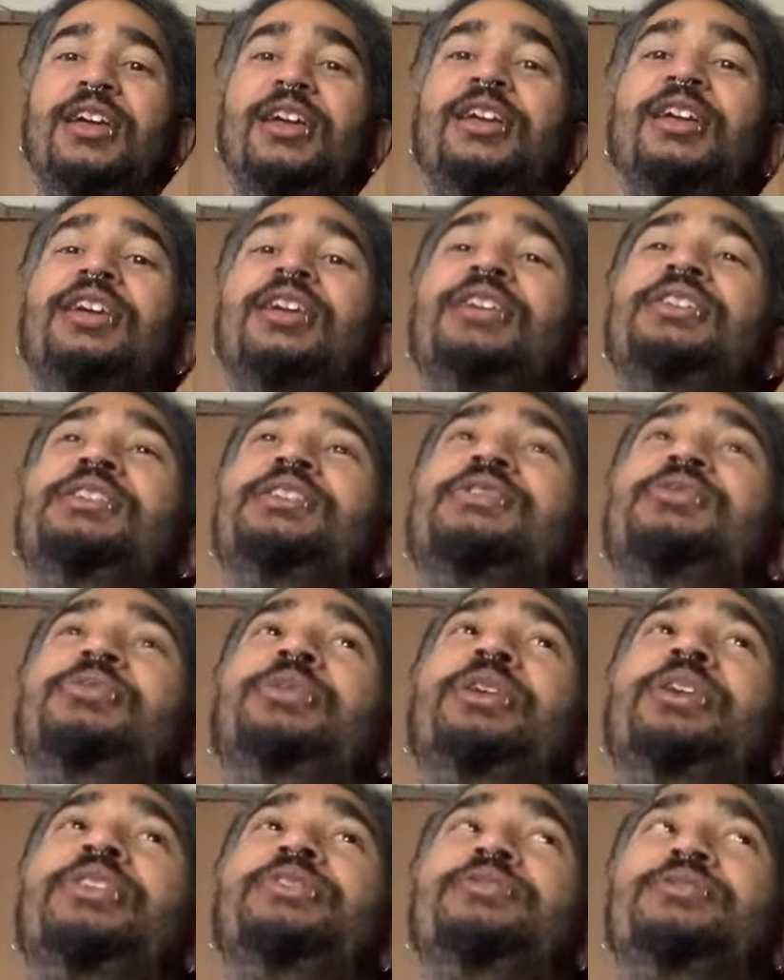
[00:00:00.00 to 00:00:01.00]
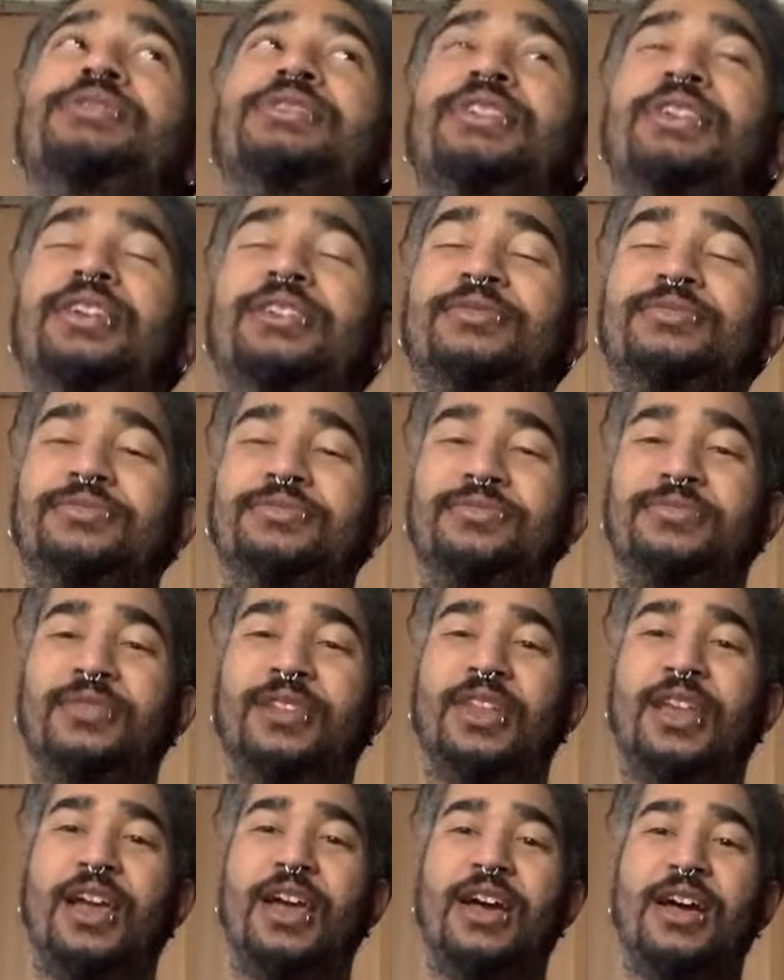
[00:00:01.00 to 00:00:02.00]
It'll be interesting.
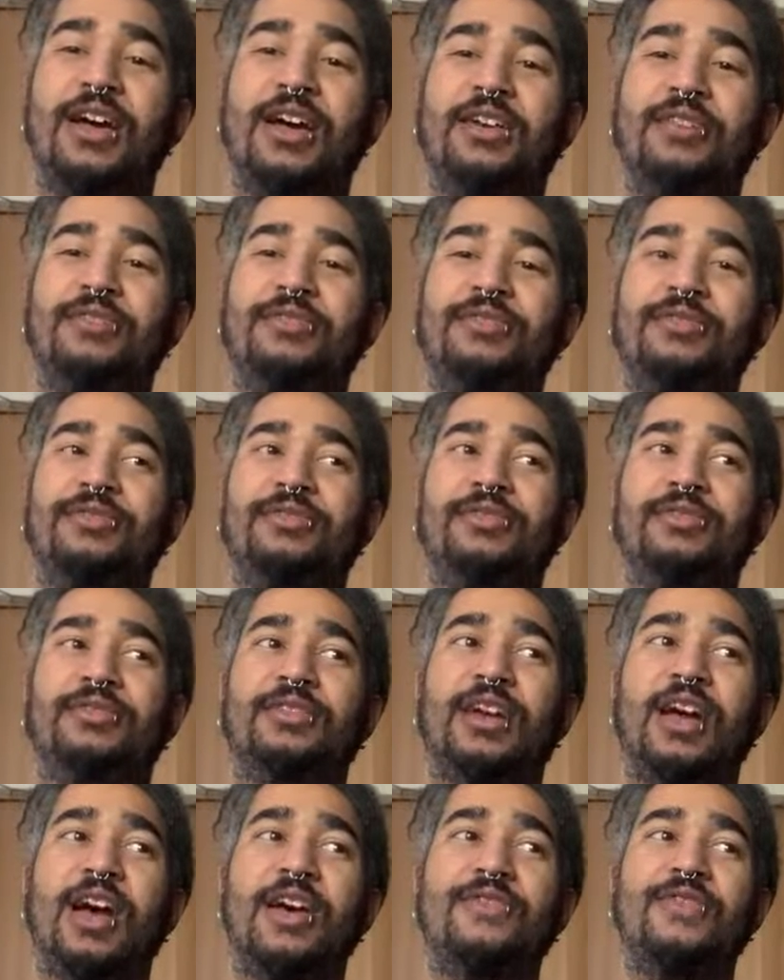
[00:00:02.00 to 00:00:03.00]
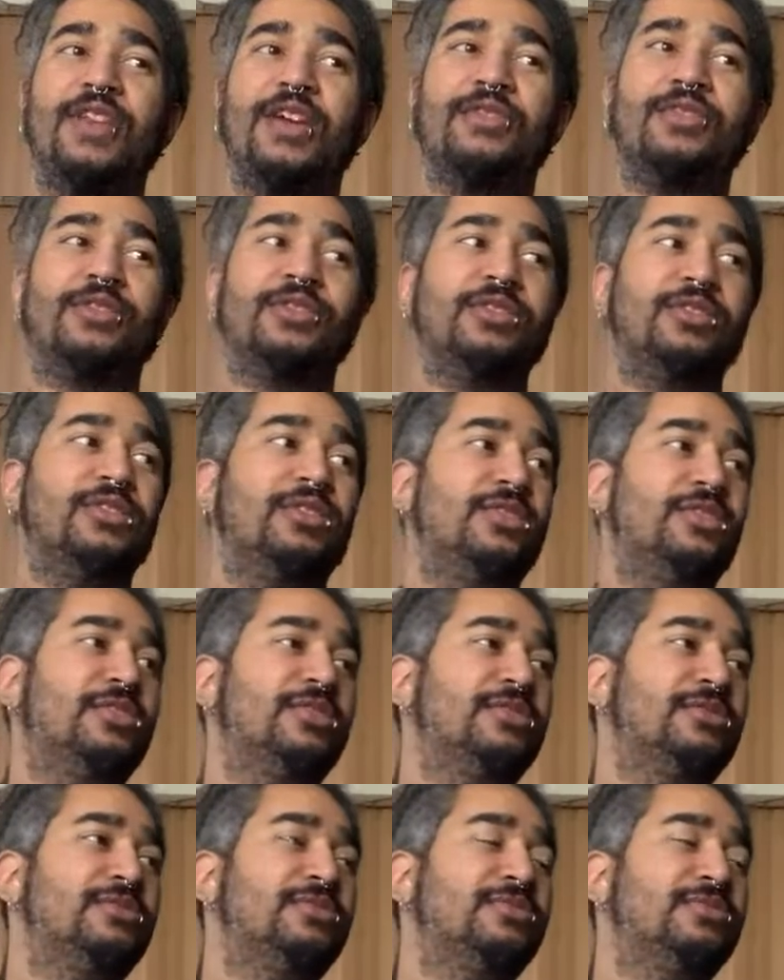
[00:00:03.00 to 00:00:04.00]
I've never
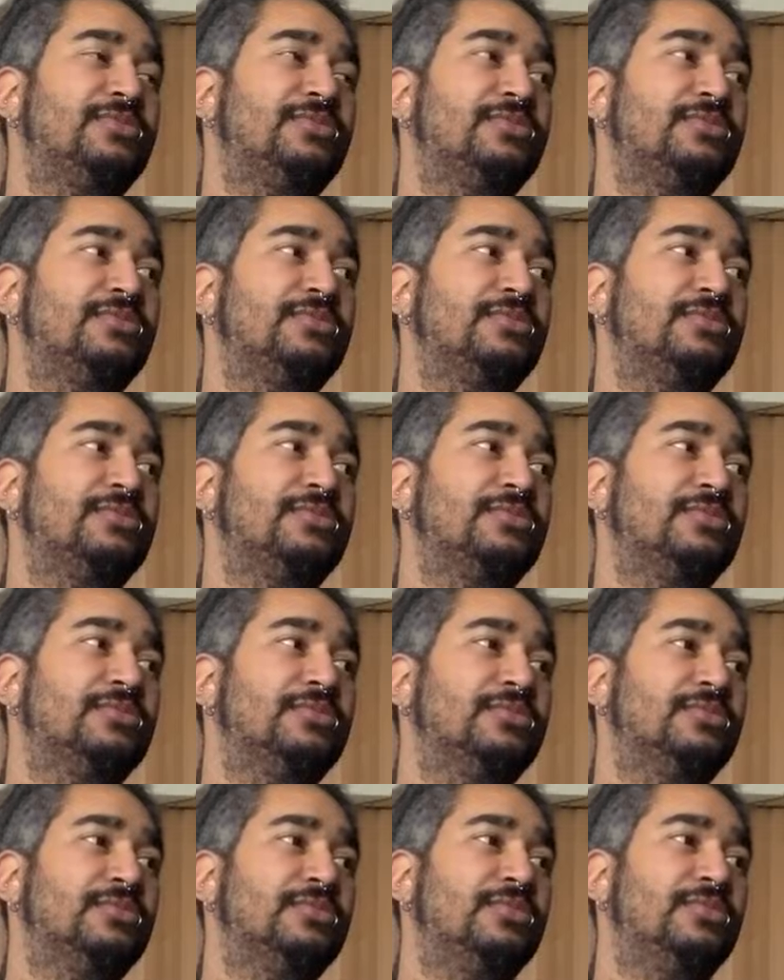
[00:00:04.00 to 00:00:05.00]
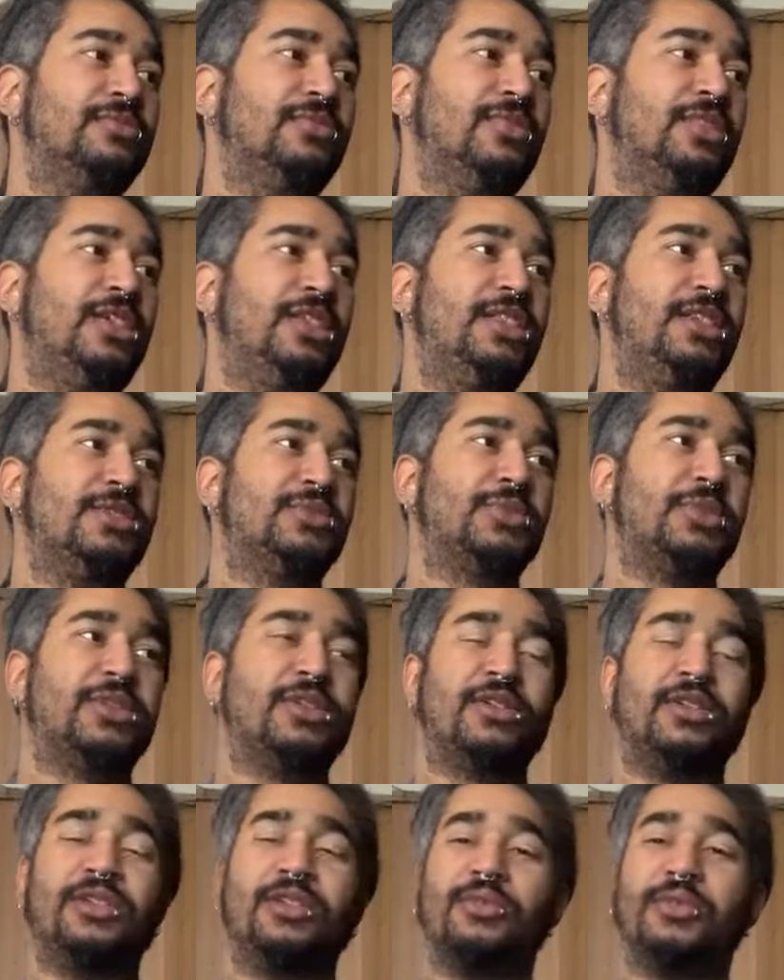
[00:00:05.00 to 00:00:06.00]
did this with
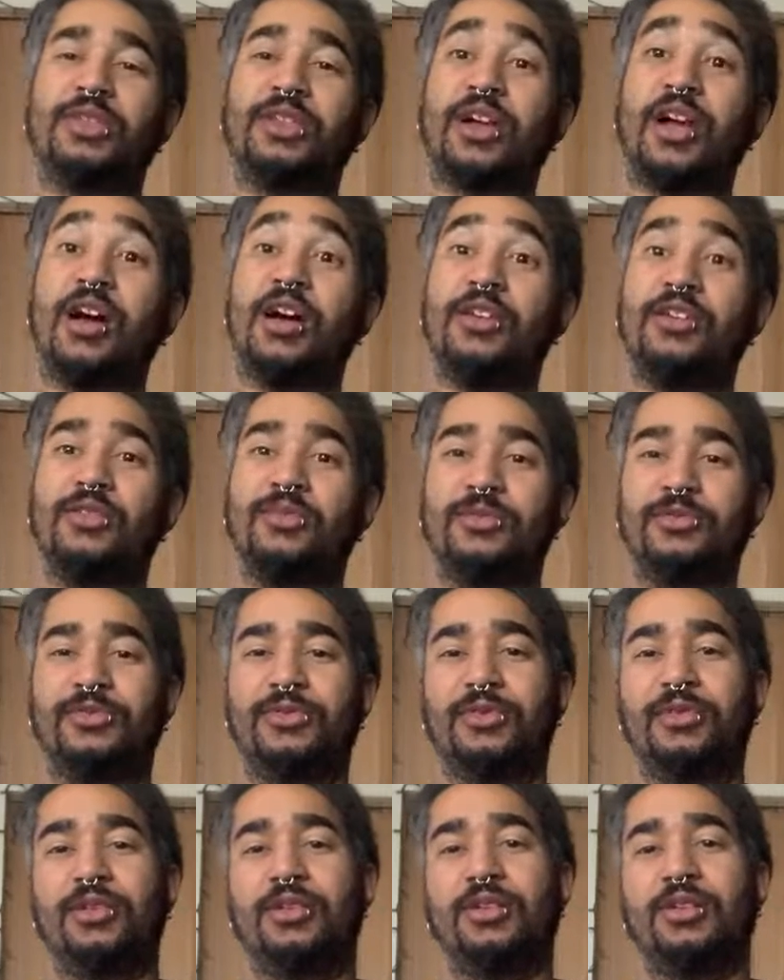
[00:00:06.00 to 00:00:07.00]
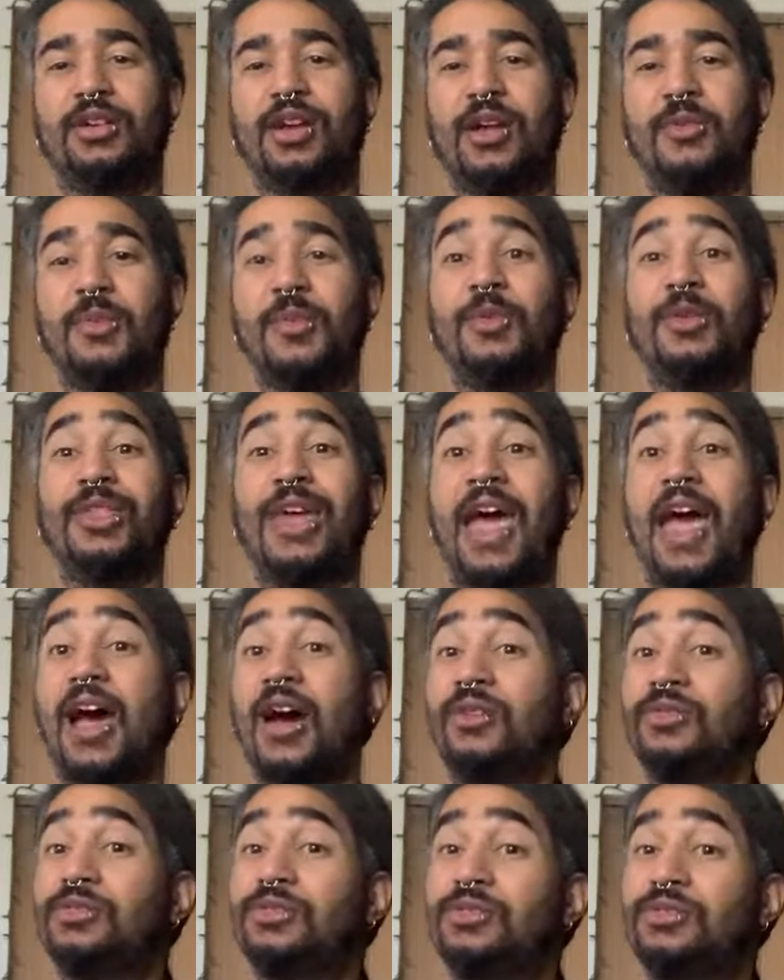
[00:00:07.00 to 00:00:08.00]
a condo before. I remember with a
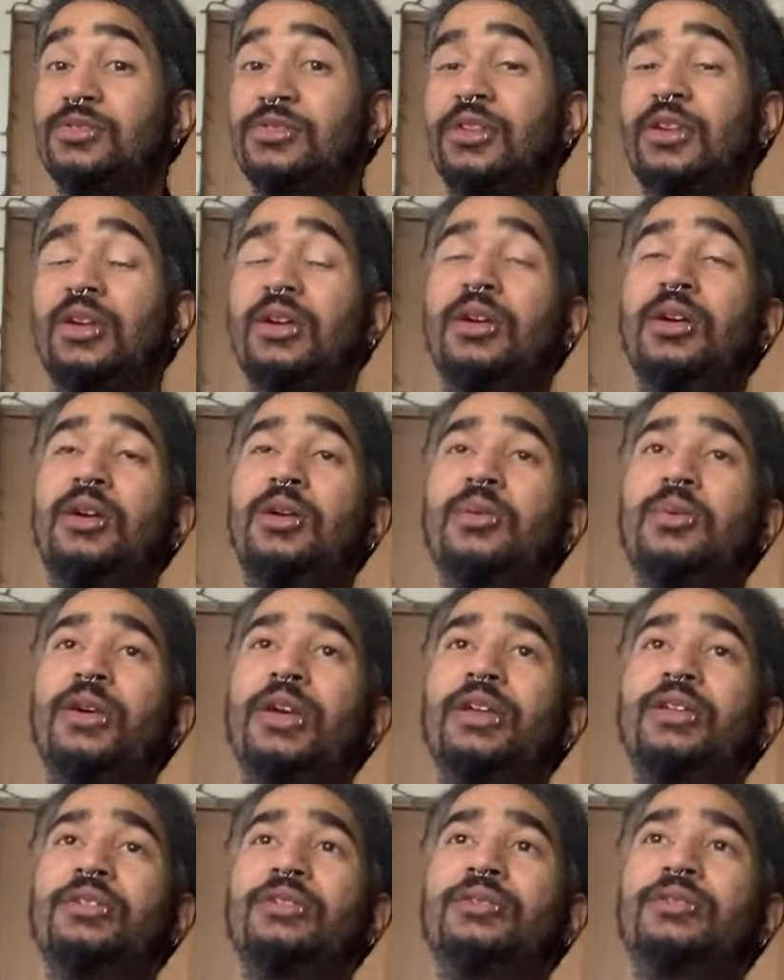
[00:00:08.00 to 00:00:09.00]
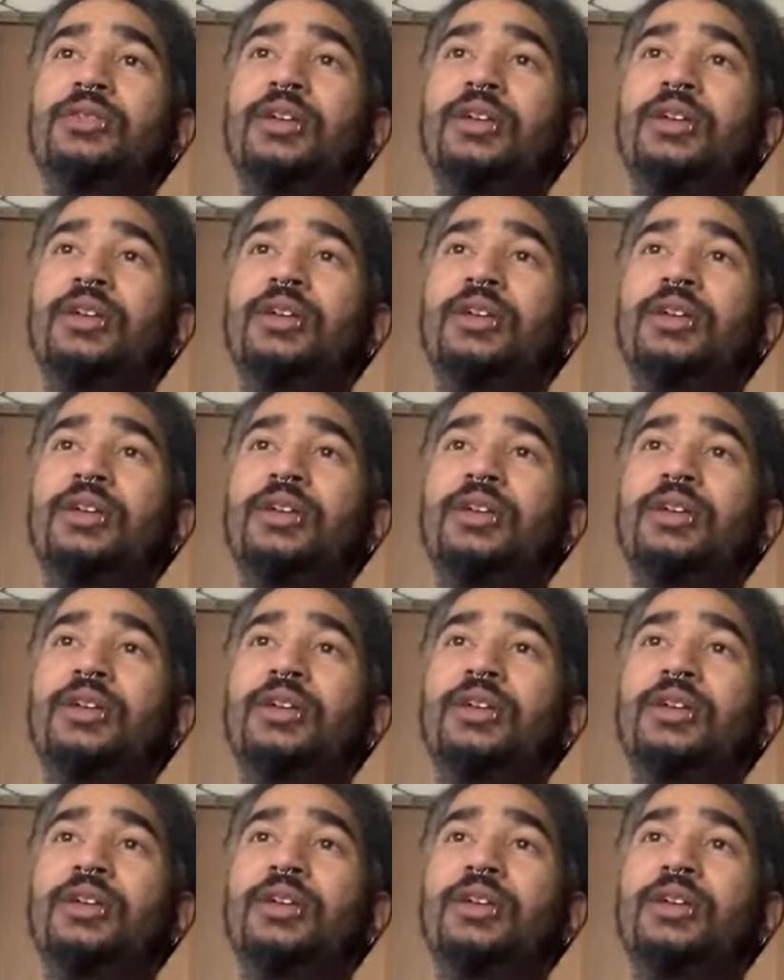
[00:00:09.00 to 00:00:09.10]
house we had to do